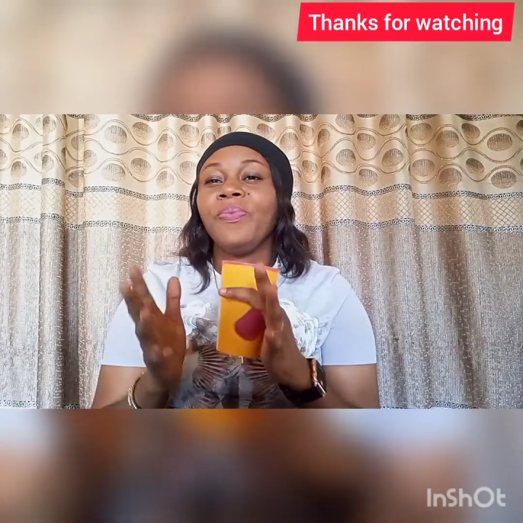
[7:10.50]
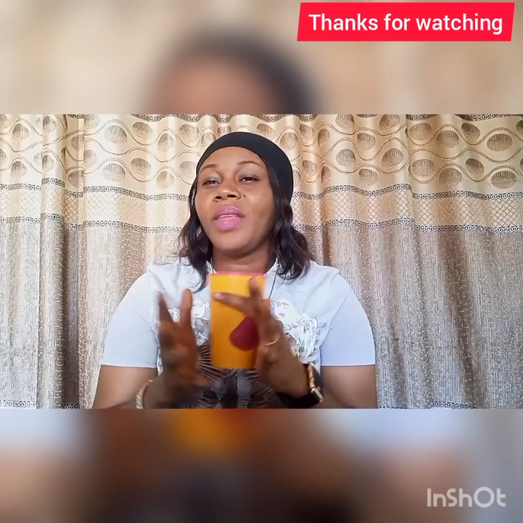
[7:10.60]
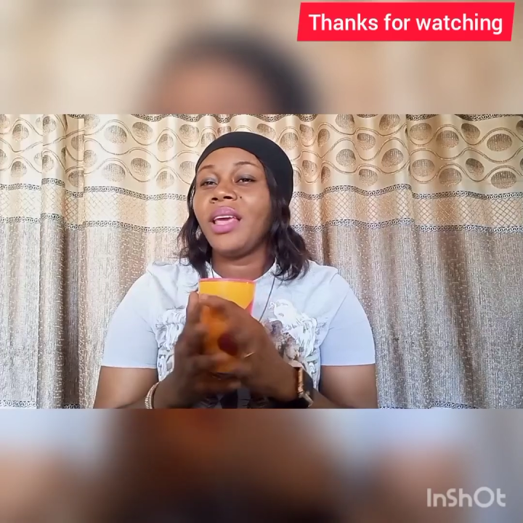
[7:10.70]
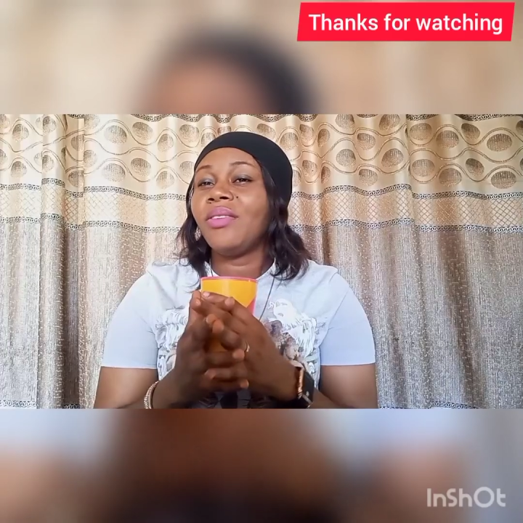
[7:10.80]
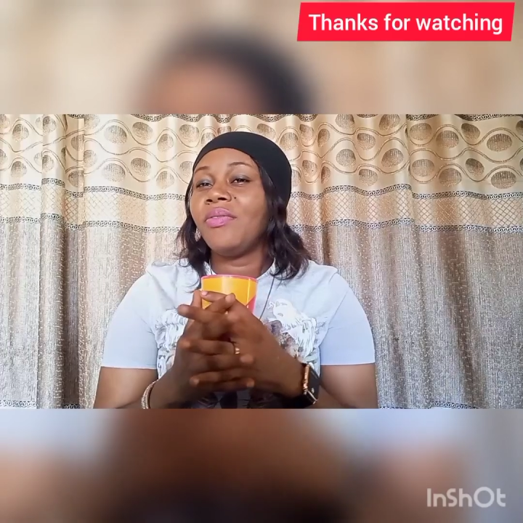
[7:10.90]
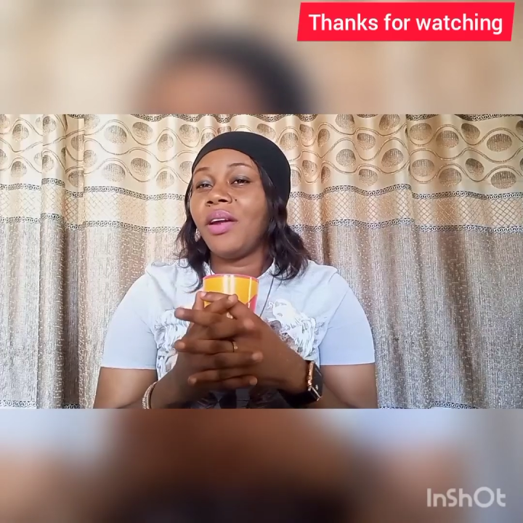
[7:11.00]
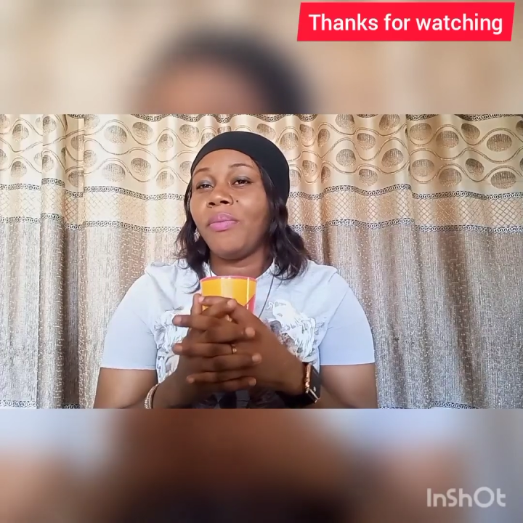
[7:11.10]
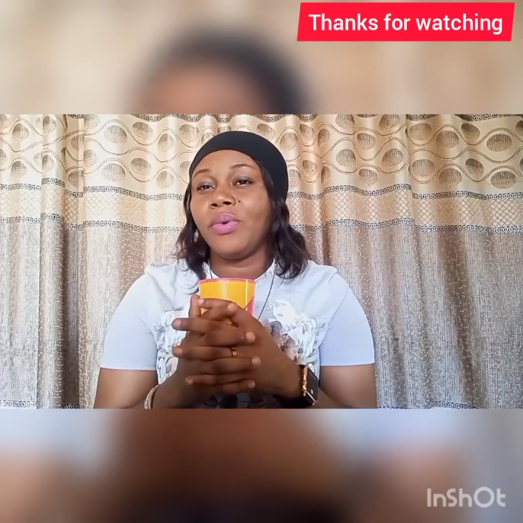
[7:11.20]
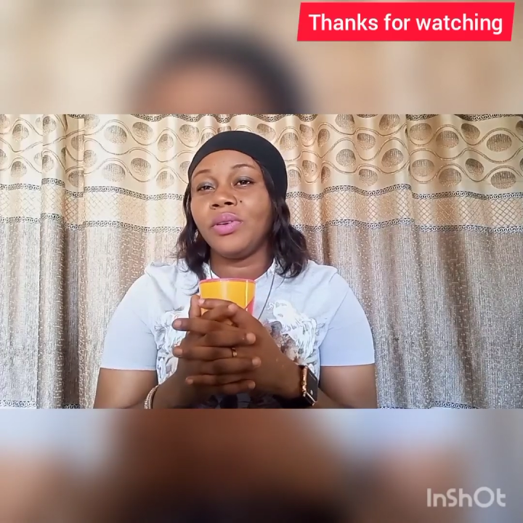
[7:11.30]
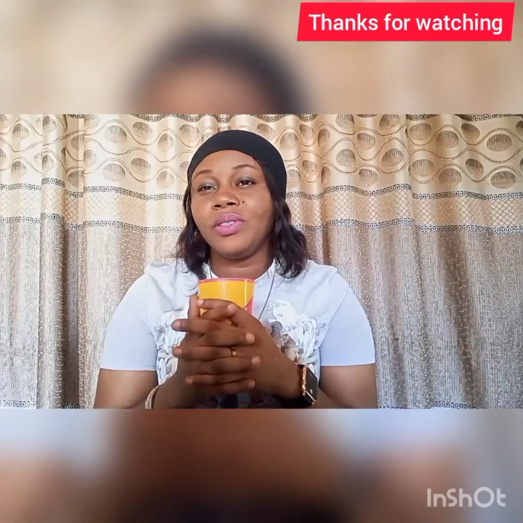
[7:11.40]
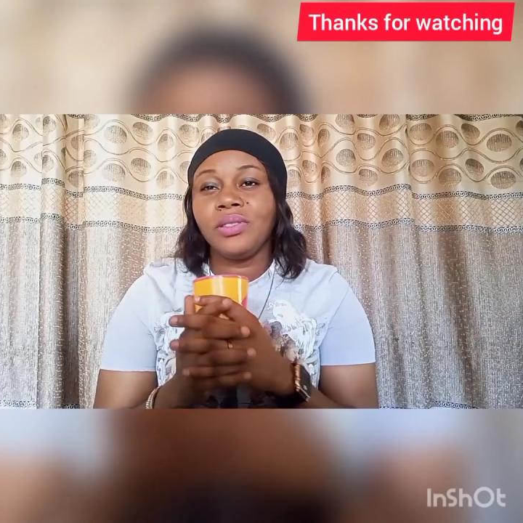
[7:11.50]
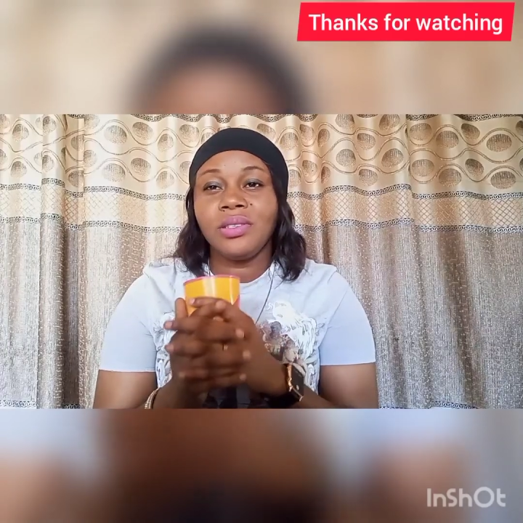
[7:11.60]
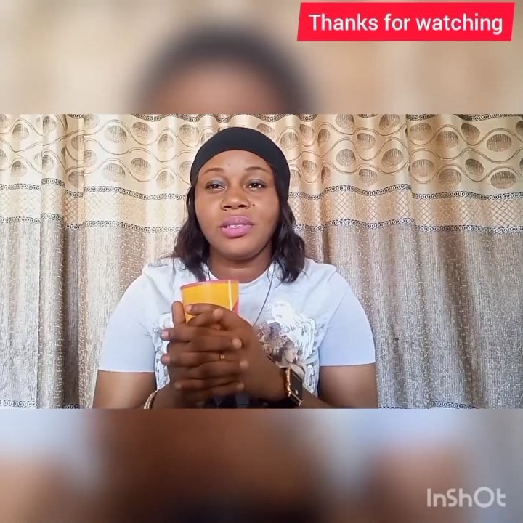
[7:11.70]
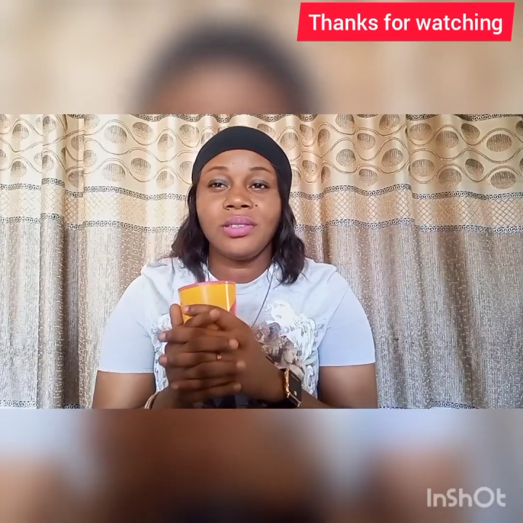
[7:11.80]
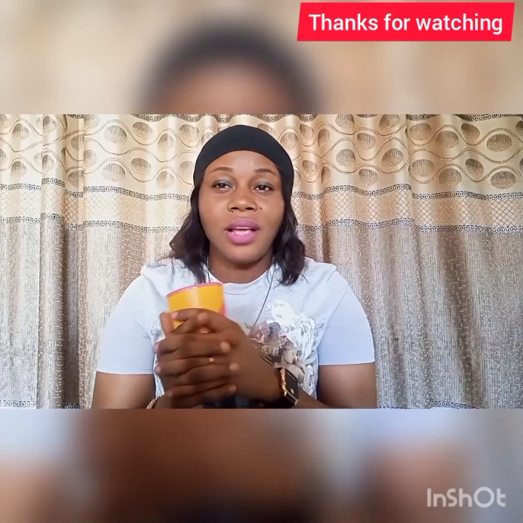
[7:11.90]
Thank you very much.
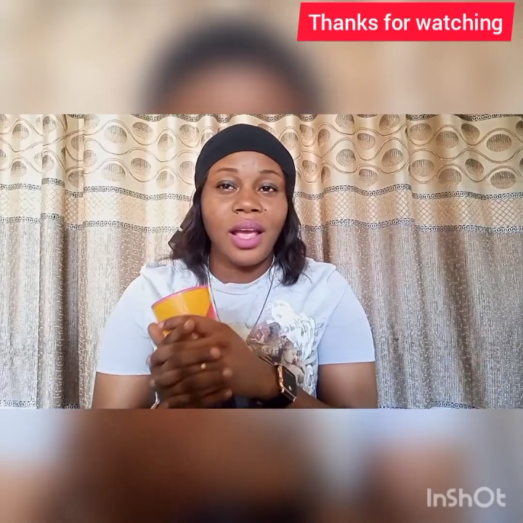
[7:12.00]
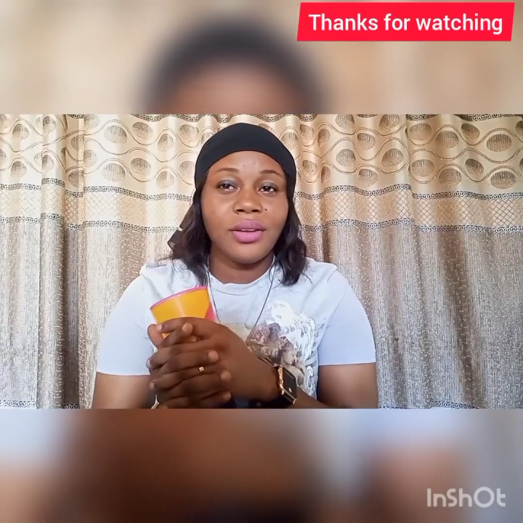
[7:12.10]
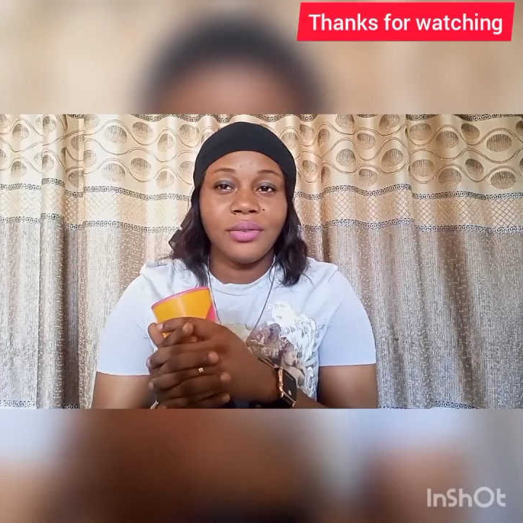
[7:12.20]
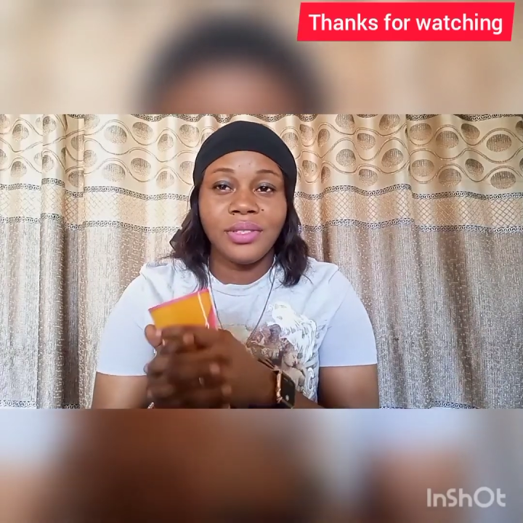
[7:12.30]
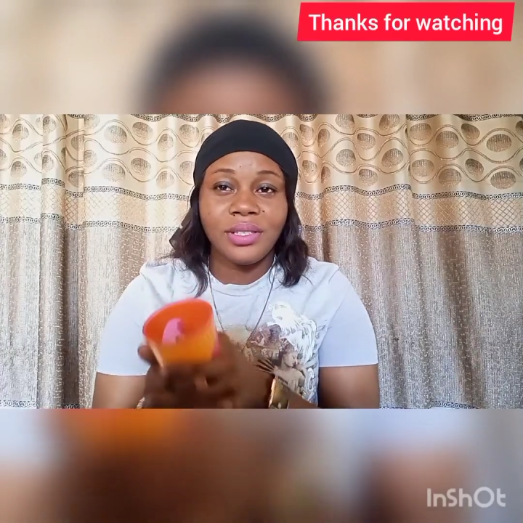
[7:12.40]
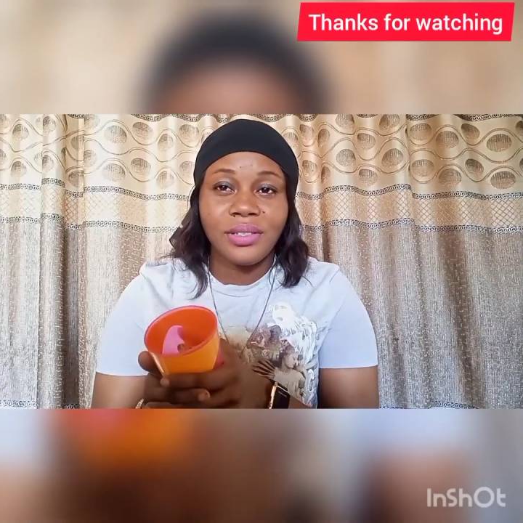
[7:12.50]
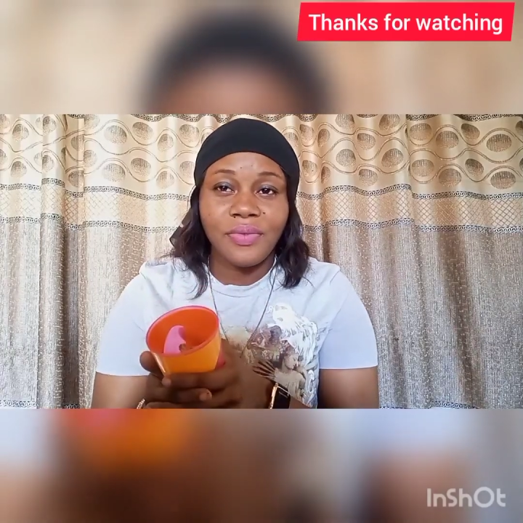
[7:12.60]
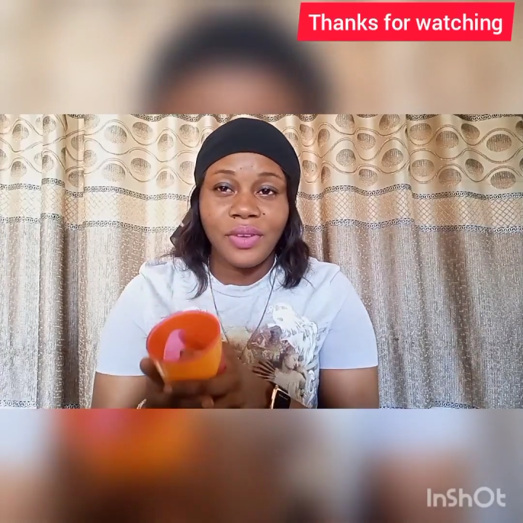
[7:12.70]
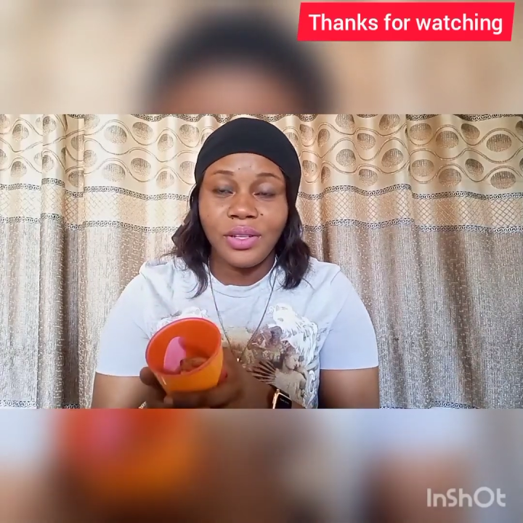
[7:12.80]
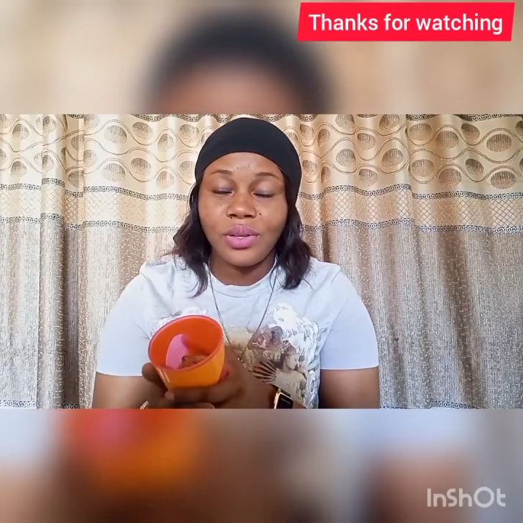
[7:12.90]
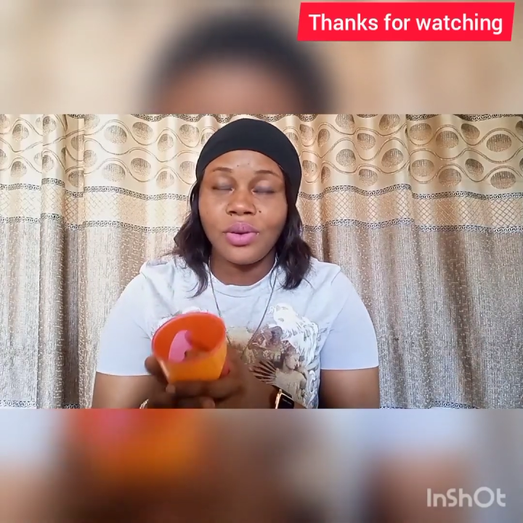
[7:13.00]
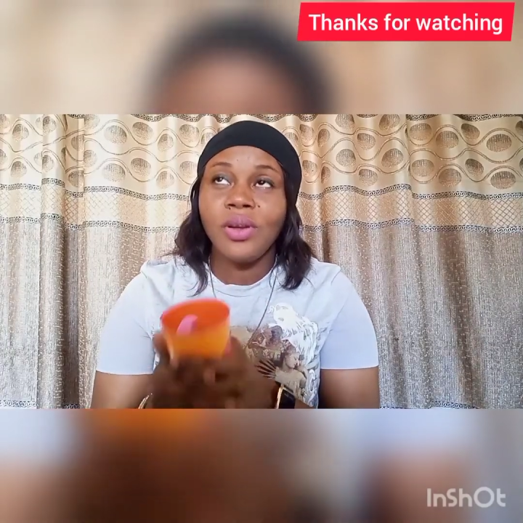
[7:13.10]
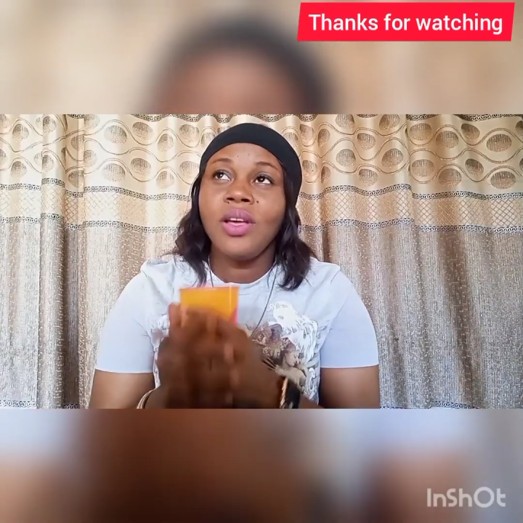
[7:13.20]
This is the end of this video.